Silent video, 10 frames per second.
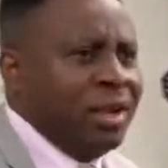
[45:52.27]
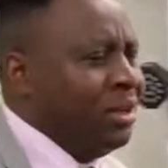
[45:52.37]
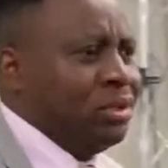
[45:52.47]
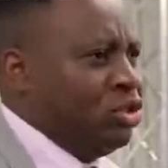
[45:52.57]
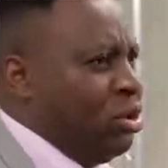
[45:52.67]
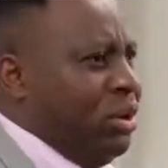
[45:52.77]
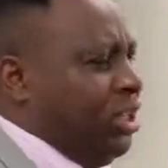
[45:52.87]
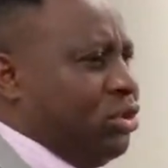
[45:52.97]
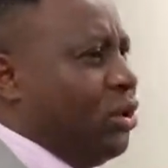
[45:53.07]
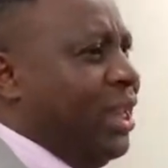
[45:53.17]
uh, truly,
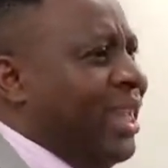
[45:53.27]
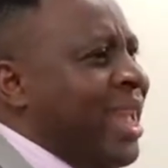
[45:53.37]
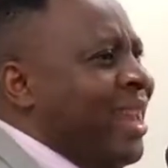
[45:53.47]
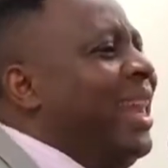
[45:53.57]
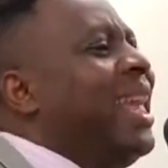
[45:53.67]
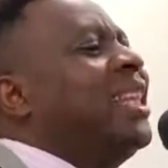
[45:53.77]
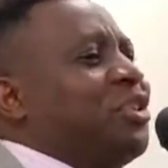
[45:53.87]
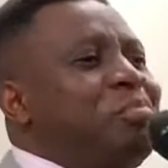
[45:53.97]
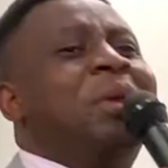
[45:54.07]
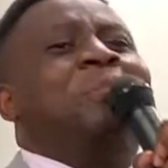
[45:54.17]
truly,
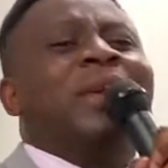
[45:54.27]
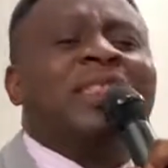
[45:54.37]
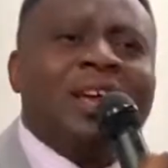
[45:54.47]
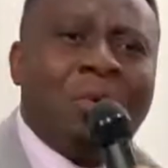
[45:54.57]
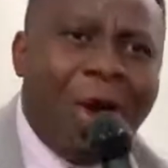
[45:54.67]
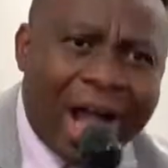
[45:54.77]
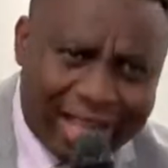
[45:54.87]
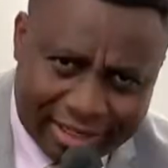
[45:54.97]
let me be the one